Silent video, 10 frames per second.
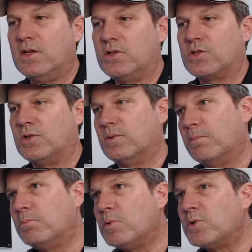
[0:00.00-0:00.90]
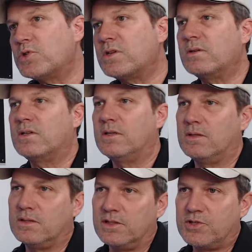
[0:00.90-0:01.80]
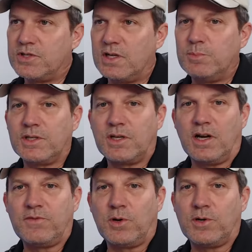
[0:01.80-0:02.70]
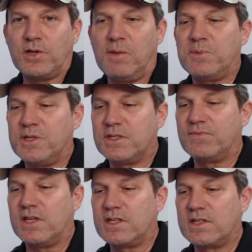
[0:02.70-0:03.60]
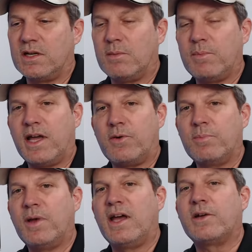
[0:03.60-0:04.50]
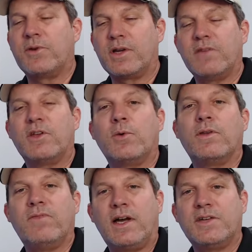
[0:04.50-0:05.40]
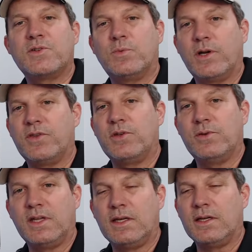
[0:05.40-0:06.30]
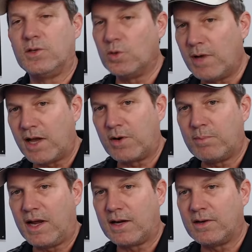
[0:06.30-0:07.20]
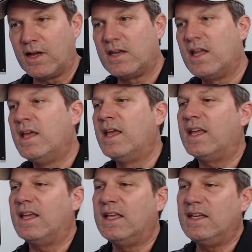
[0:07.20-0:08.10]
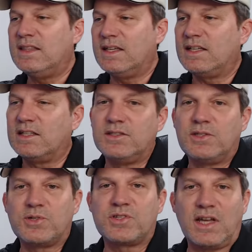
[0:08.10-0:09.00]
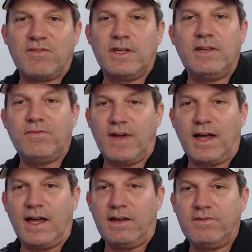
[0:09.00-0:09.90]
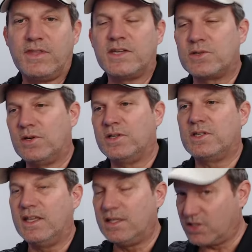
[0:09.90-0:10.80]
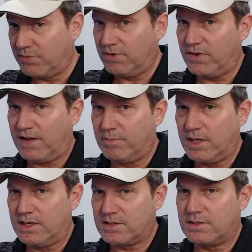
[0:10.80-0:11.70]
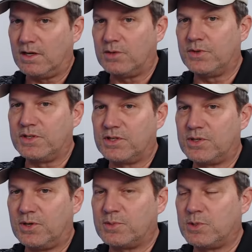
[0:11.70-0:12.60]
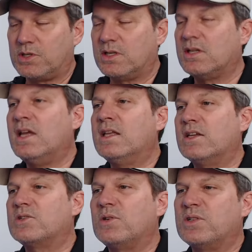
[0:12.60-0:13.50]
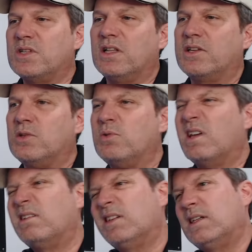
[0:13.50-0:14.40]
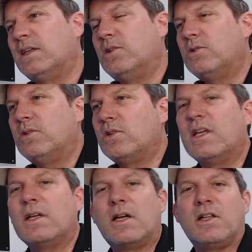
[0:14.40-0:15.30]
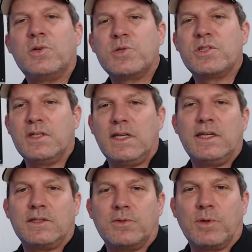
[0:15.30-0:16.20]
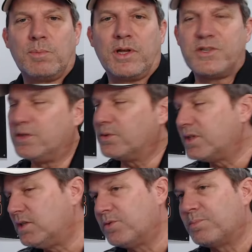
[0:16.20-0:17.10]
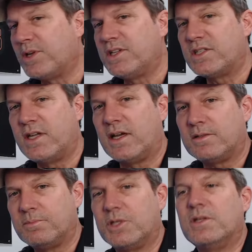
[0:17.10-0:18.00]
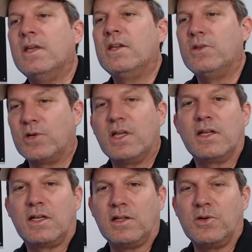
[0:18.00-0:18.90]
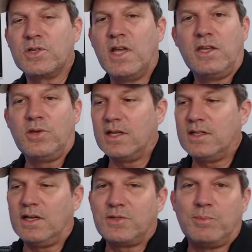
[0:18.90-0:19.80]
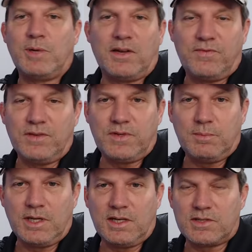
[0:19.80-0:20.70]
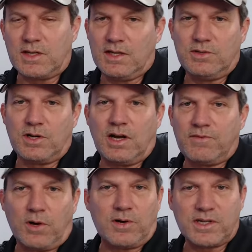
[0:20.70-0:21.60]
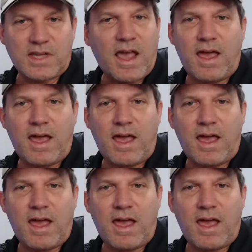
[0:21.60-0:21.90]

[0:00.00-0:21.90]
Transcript: So most legitimate golf cart companies, if they sell a battery pack or they're giving you advice on whether you need a new battery pack or not, anything under 75, they start in 75 minutes on the discharge machine, they start telling you that you're getting close to needing to replace. You don't need to replace now, but you're getting close. You get down to about 50 minutes and your golf cart is